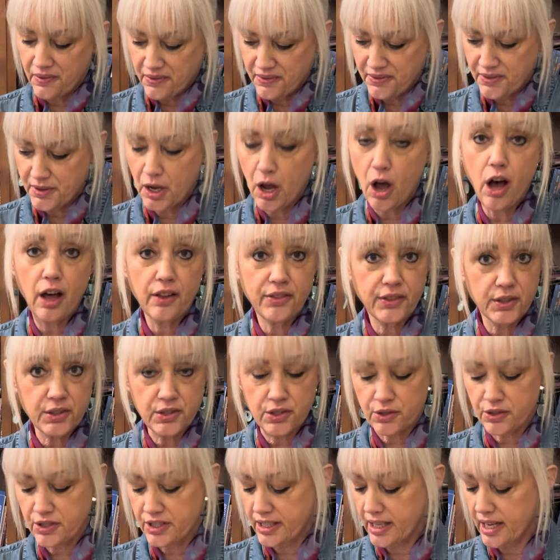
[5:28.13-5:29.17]
the authors
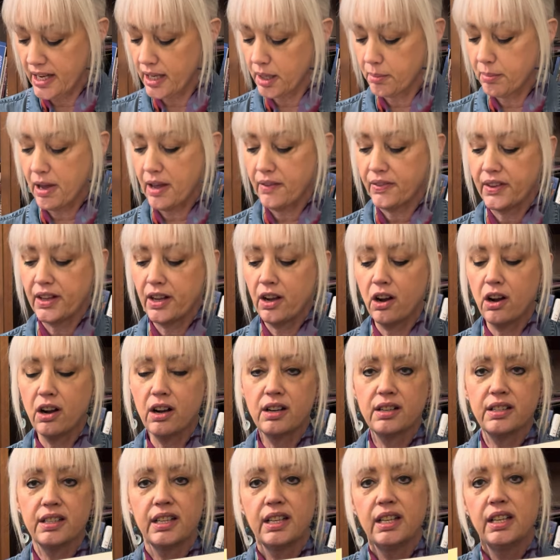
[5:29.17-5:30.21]
are saying about the
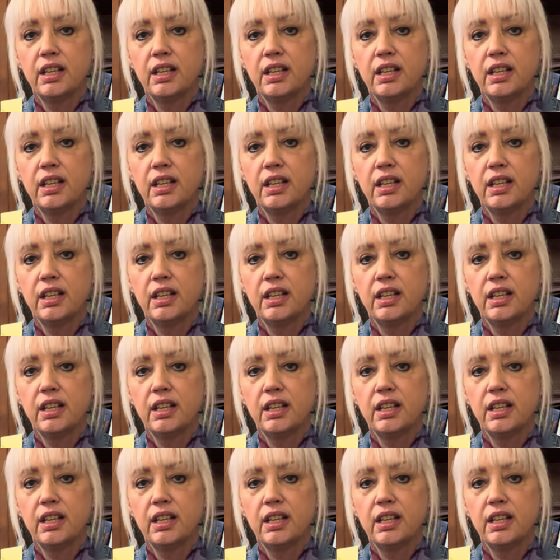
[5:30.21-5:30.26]
art,